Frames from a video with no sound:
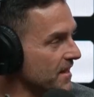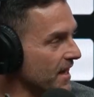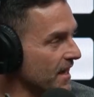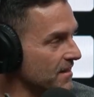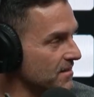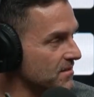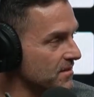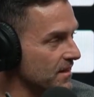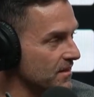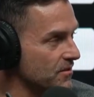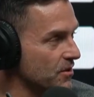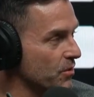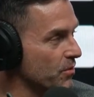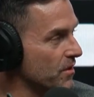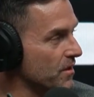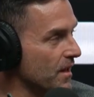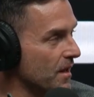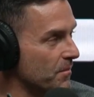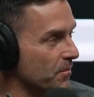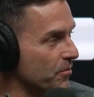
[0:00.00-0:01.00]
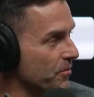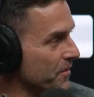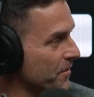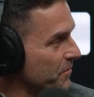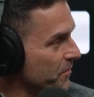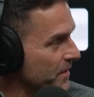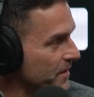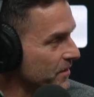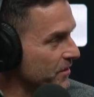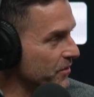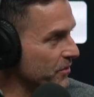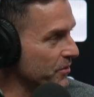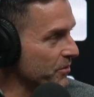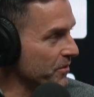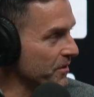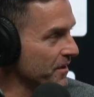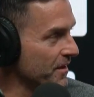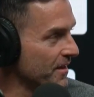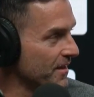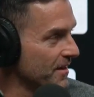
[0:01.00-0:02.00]
guests that know a lot more than we
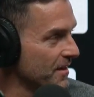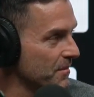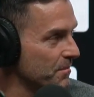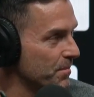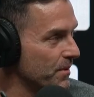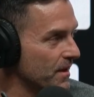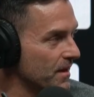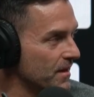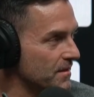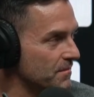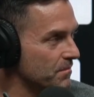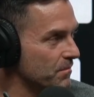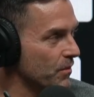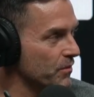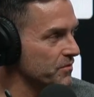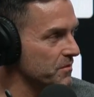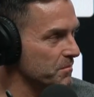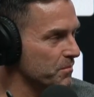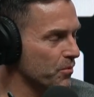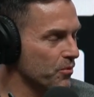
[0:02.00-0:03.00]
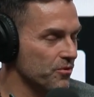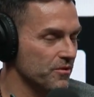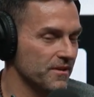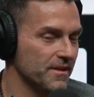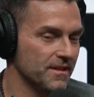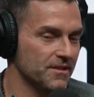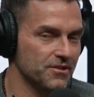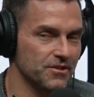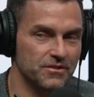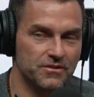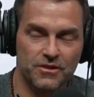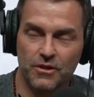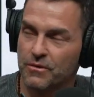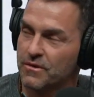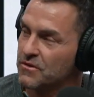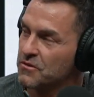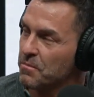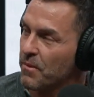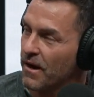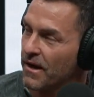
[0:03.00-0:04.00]
do. But most importantly, it's just so
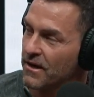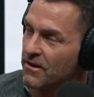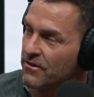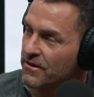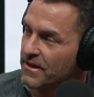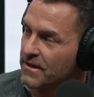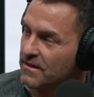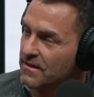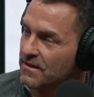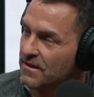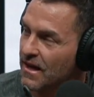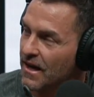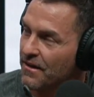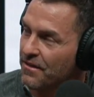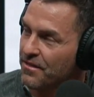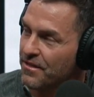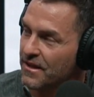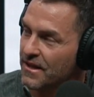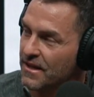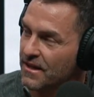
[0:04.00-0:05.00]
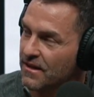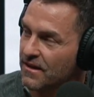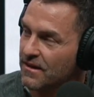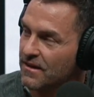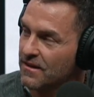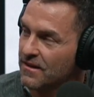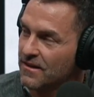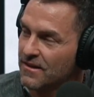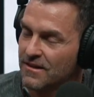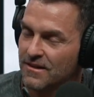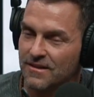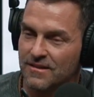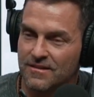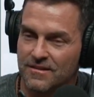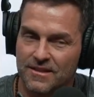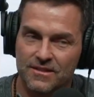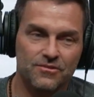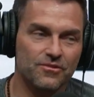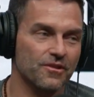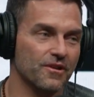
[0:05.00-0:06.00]
inspiring. I think
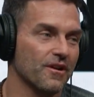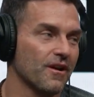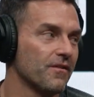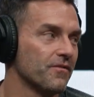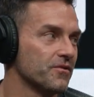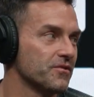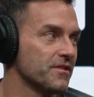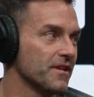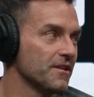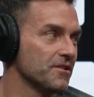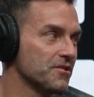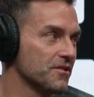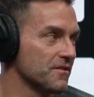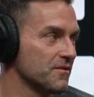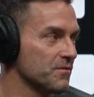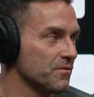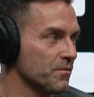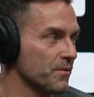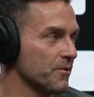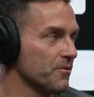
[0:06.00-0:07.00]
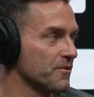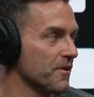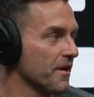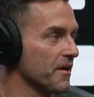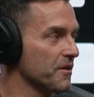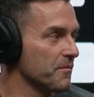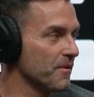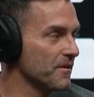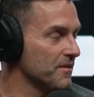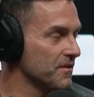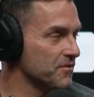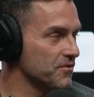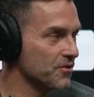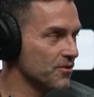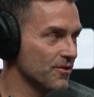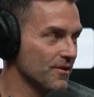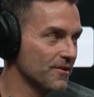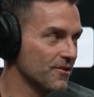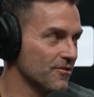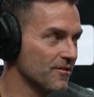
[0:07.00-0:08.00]
these are the conversations, we were talking about this
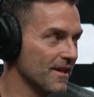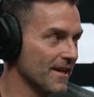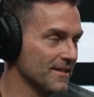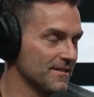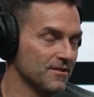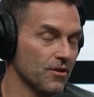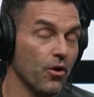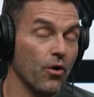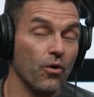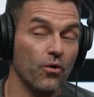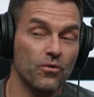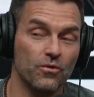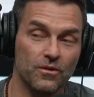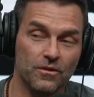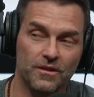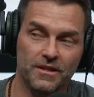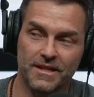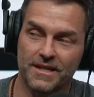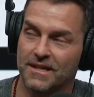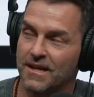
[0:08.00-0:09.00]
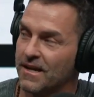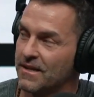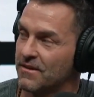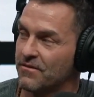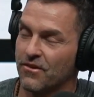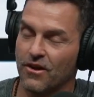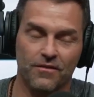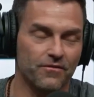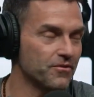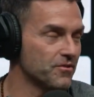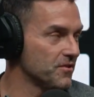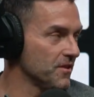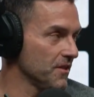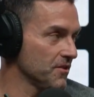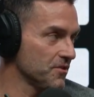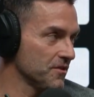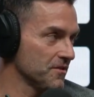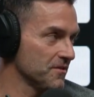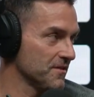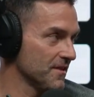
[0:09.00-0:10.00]
earlier, like the only kind of
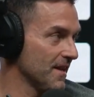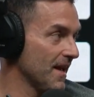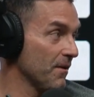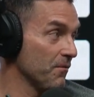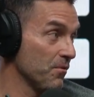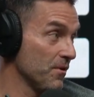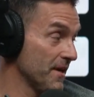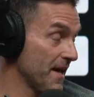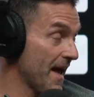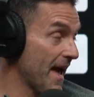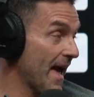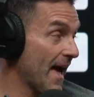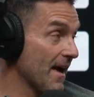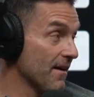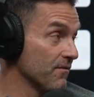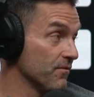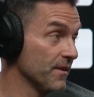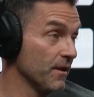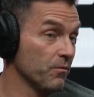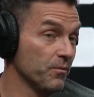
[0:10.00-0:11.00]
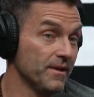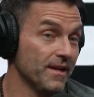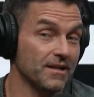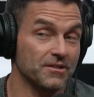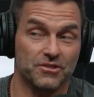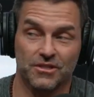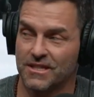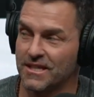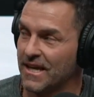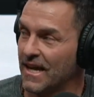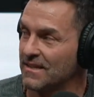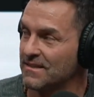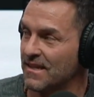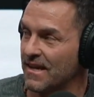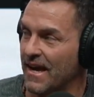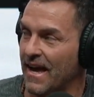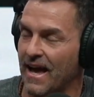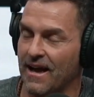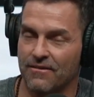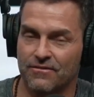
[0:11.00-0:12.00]
conversations that I want to have, that we actually get to
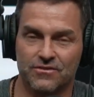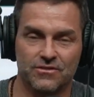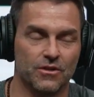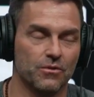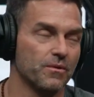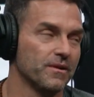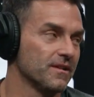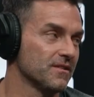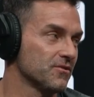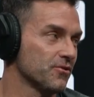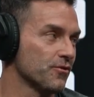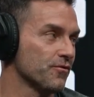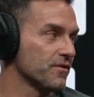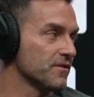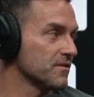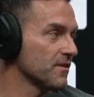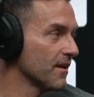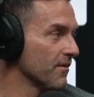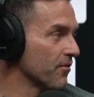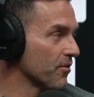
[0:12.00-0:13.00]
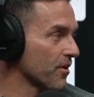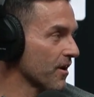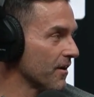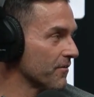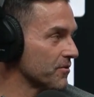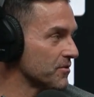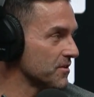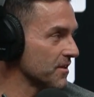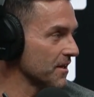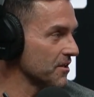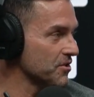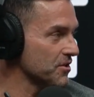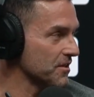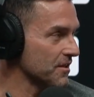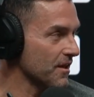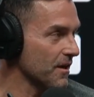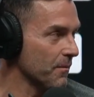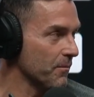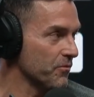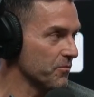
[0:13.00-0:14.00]
have. So when a surface level
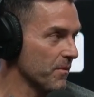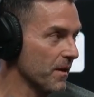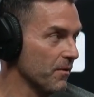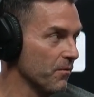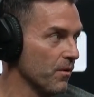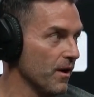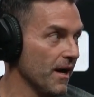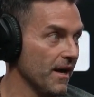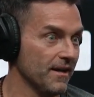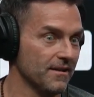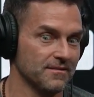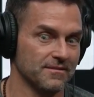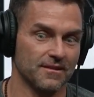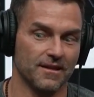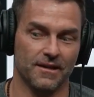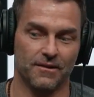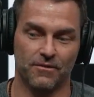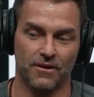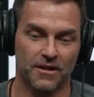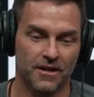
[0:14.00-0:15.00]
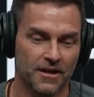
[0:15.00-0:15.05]
conversation comes my way, it's like,